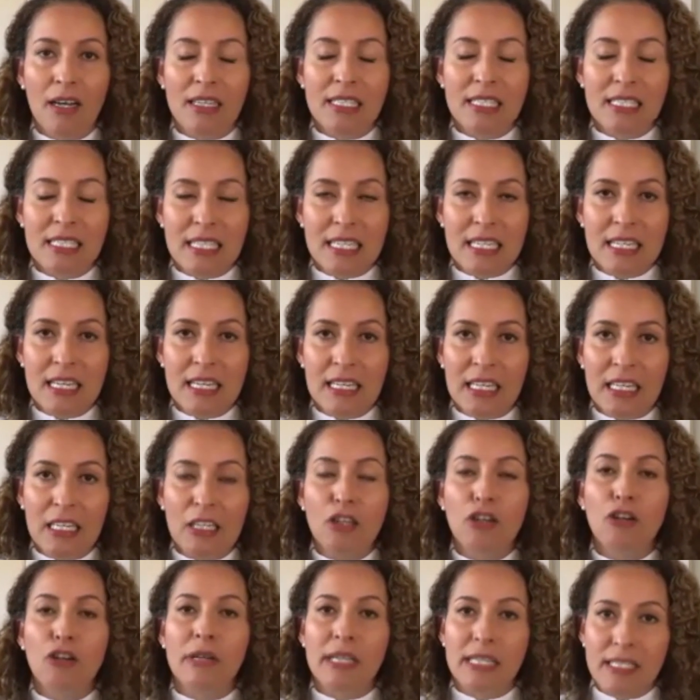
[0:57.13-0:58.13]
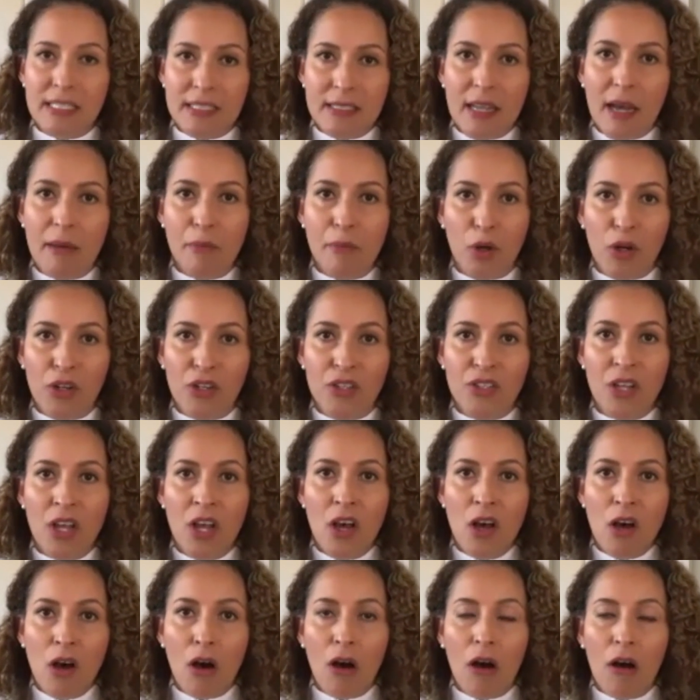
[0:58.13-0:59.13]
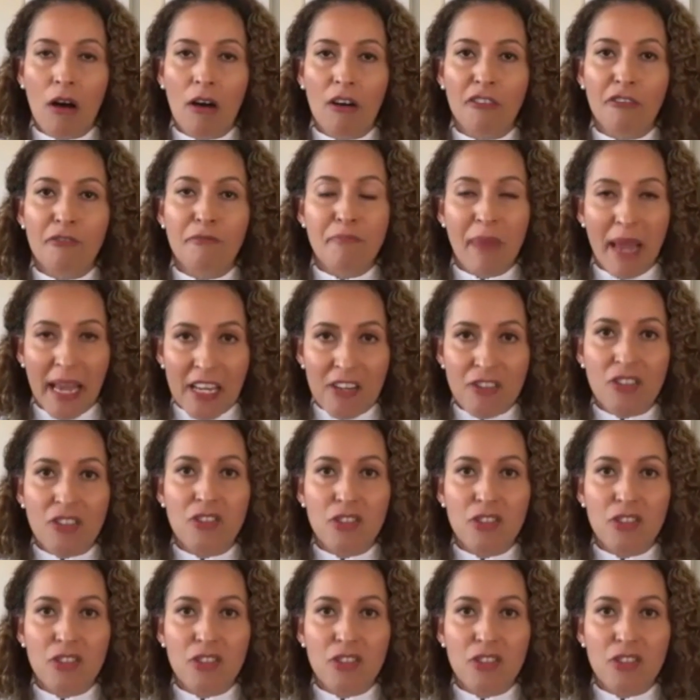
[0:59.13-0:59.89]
seen an increased numbers of patients